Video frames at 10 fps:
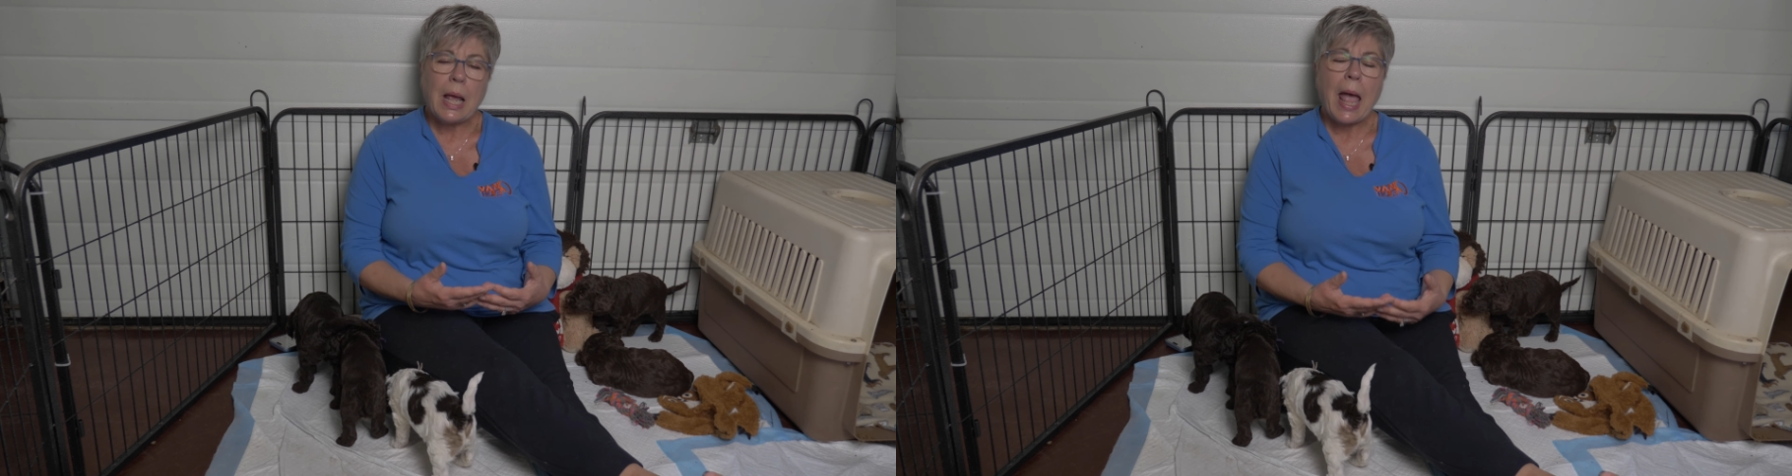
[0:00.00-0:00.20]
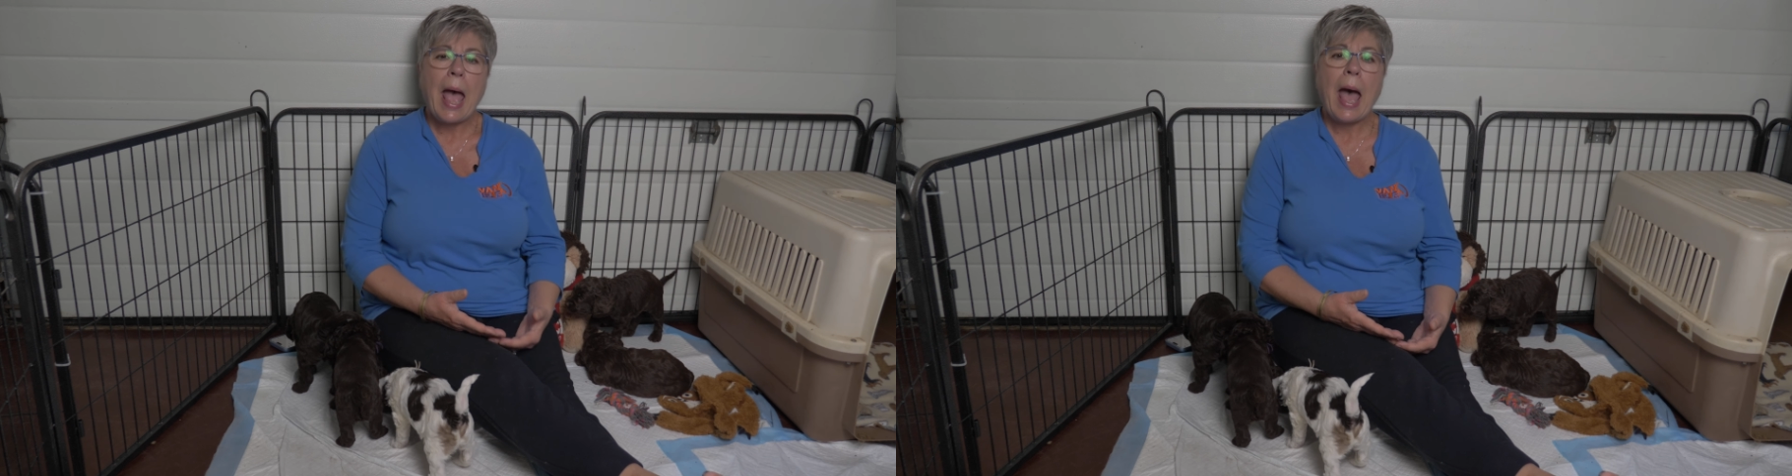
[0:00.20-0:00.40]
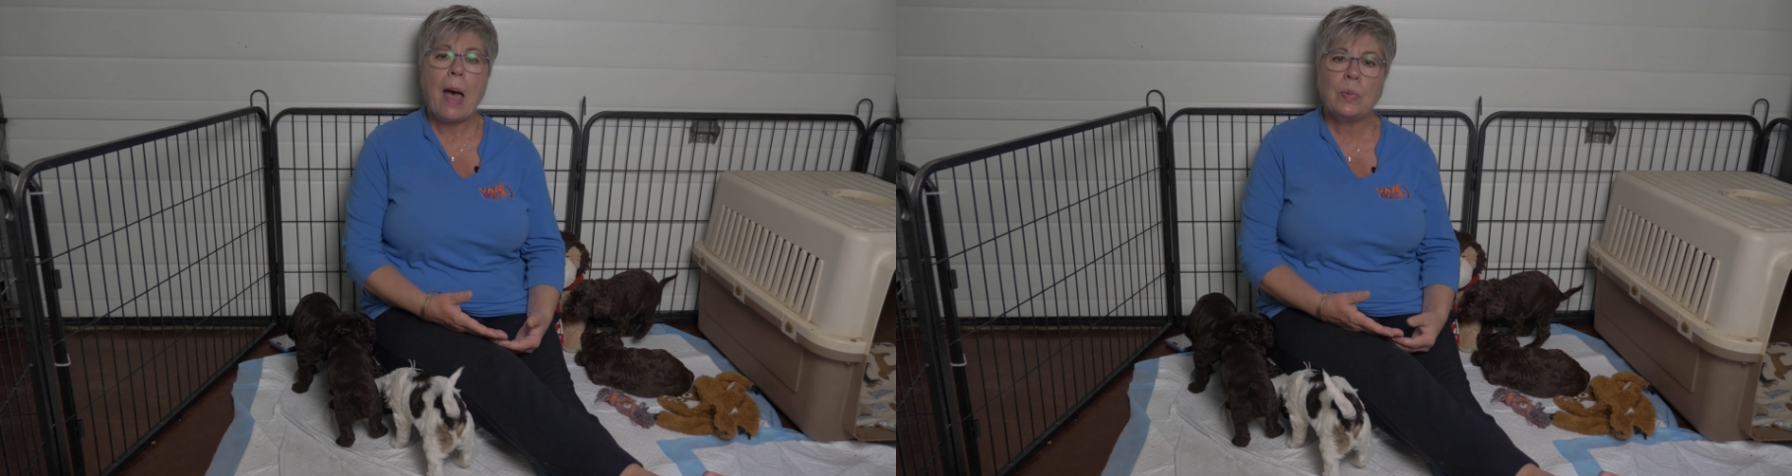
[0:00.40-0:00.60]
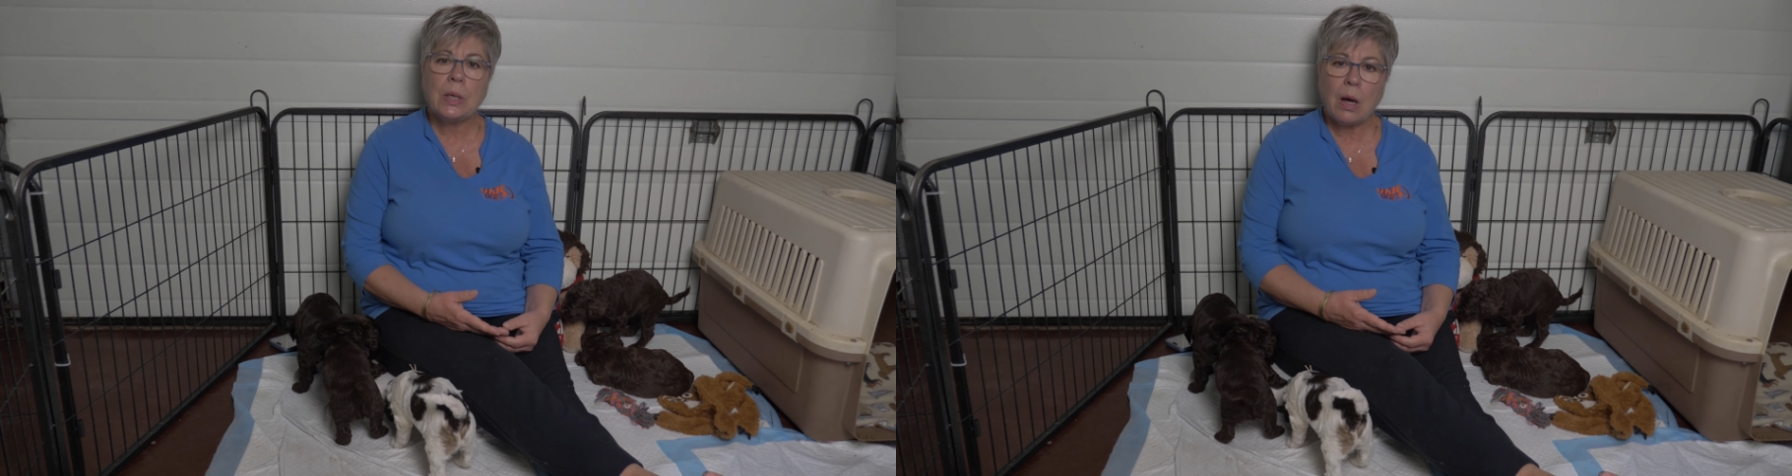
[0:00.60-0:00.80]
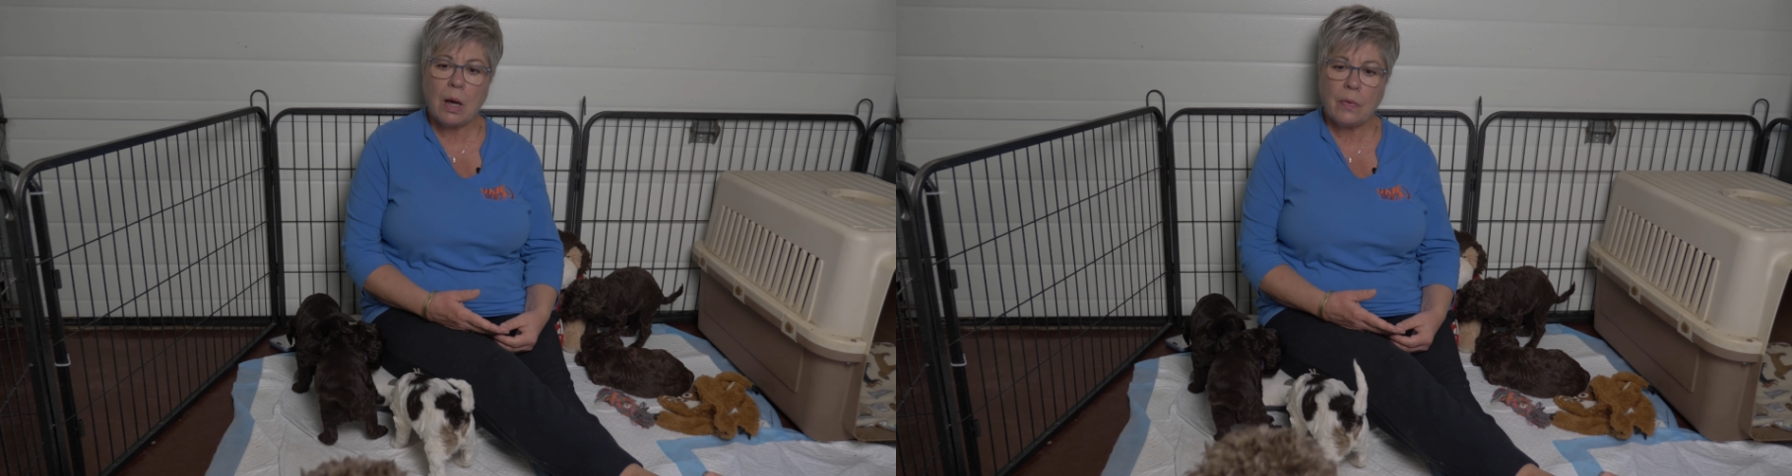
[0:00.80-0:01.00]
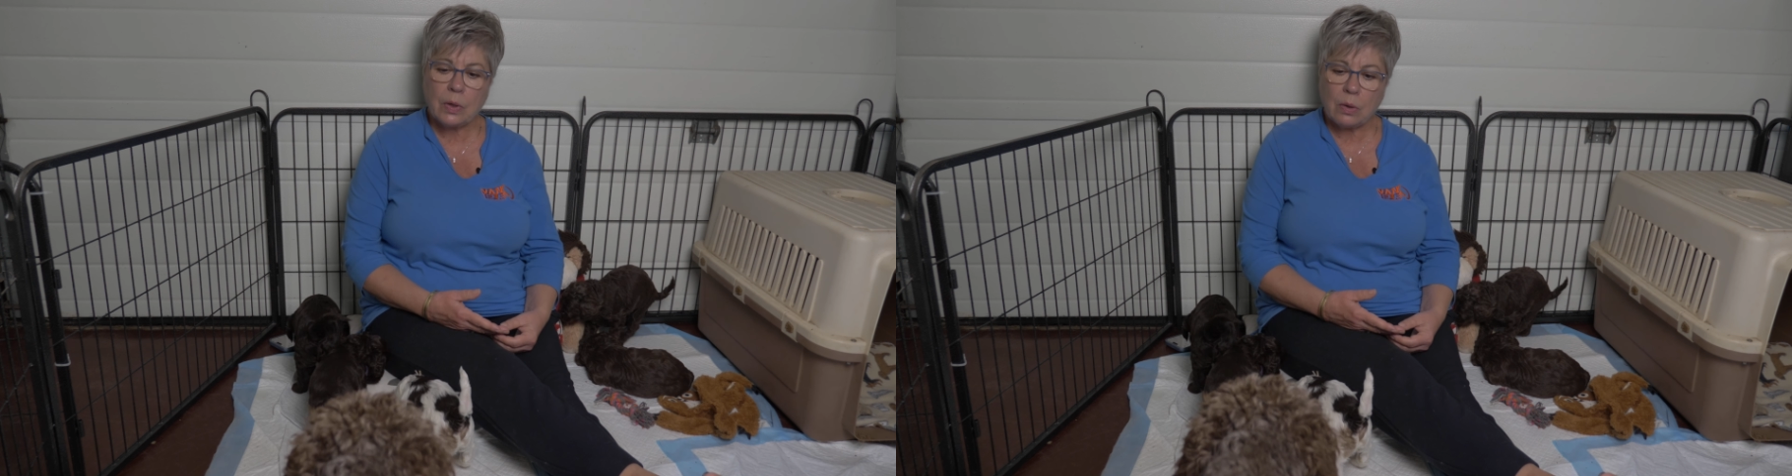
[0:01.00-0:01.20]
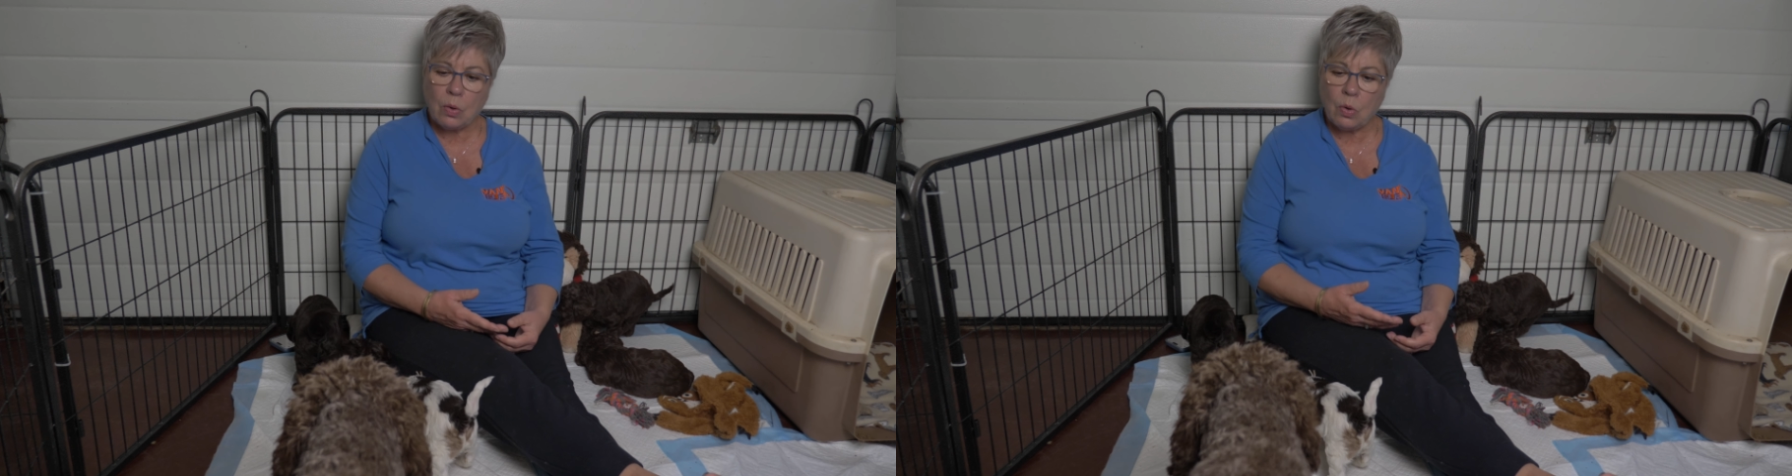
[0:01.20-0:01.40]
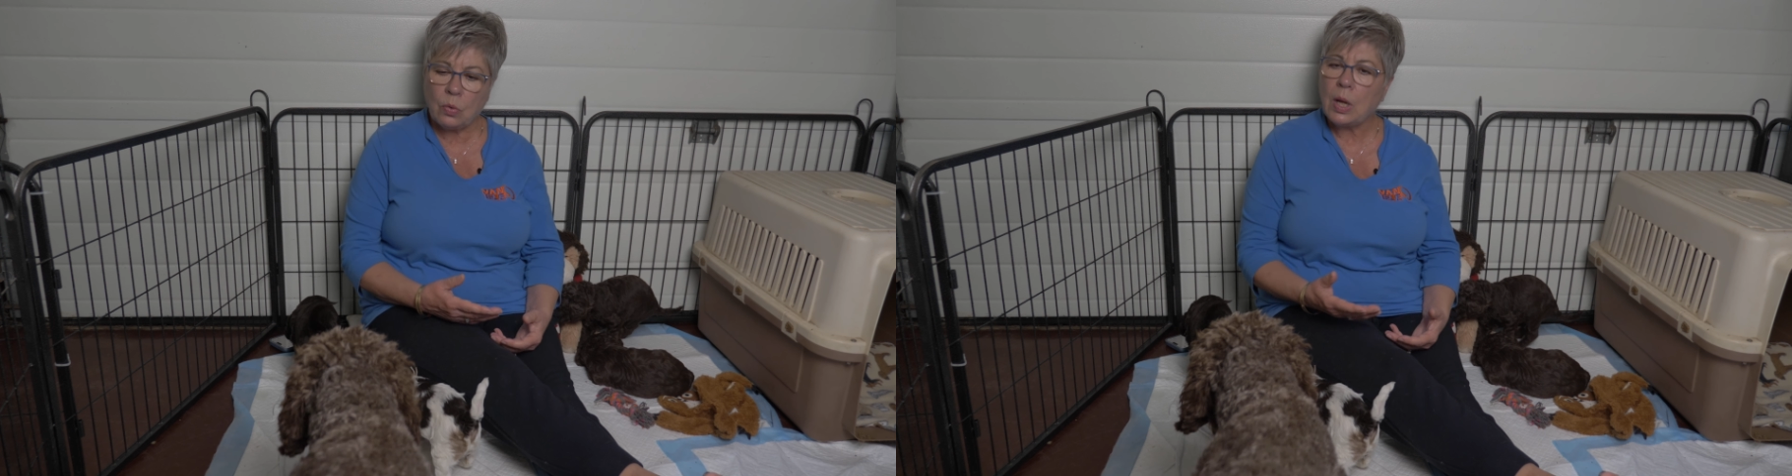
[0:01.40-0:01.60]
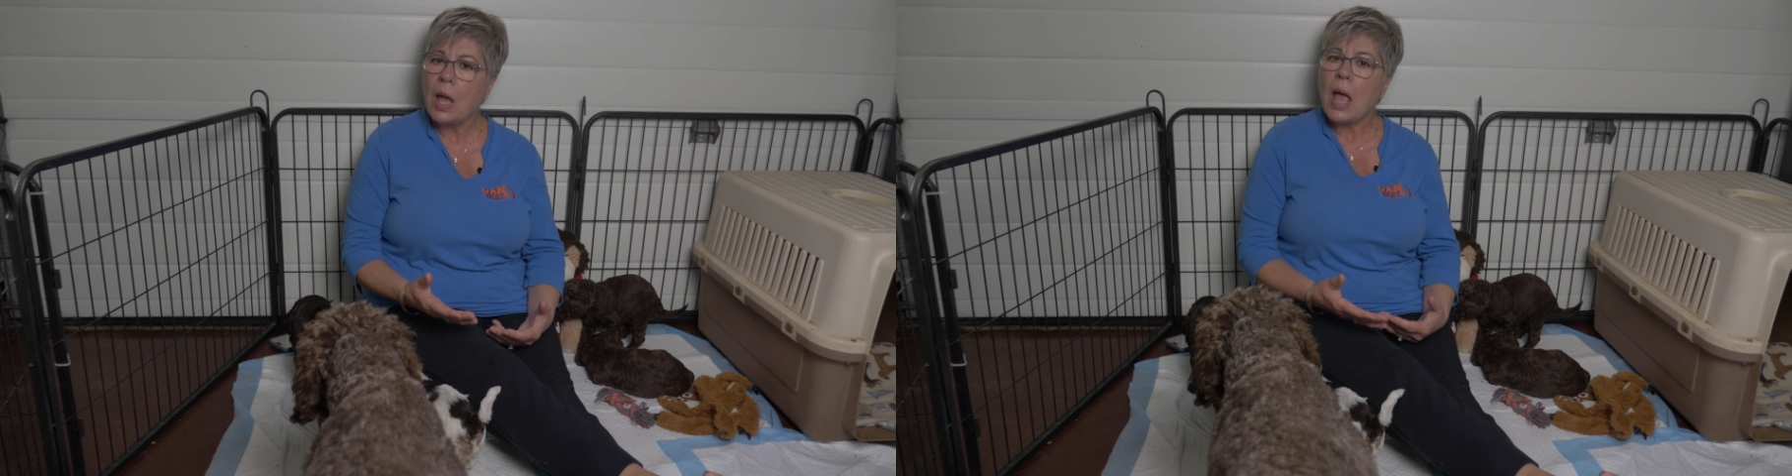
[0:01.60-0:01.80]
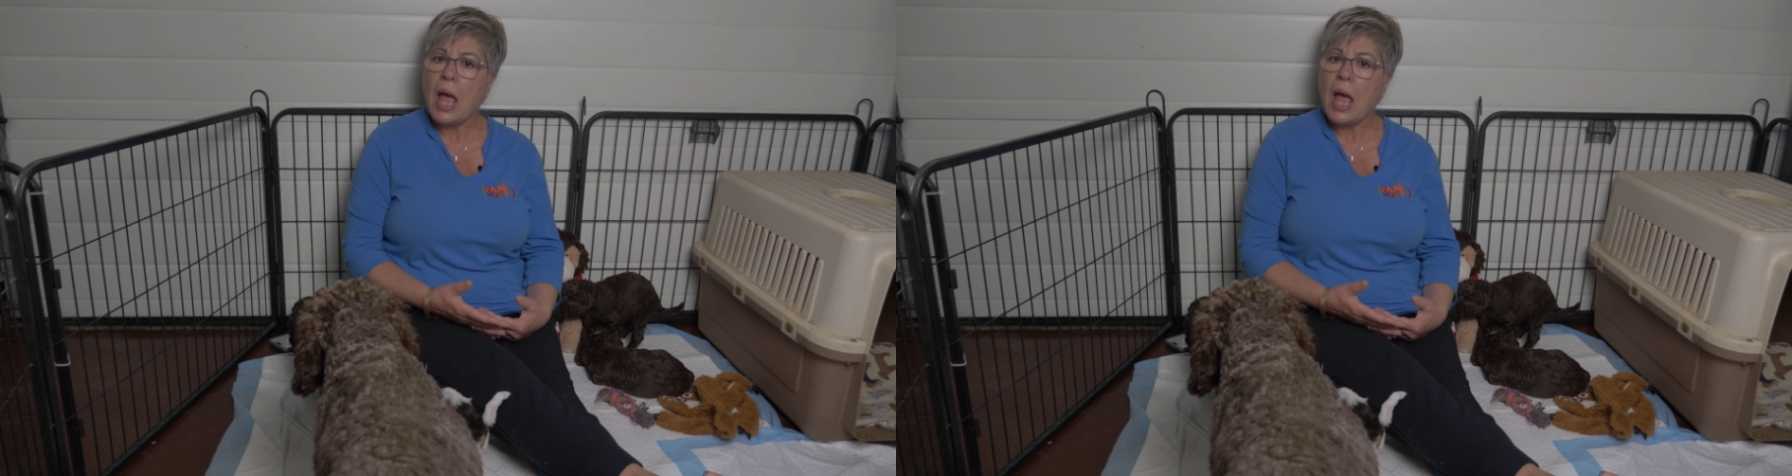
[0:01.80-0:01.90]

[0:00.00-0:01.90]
happy on their own,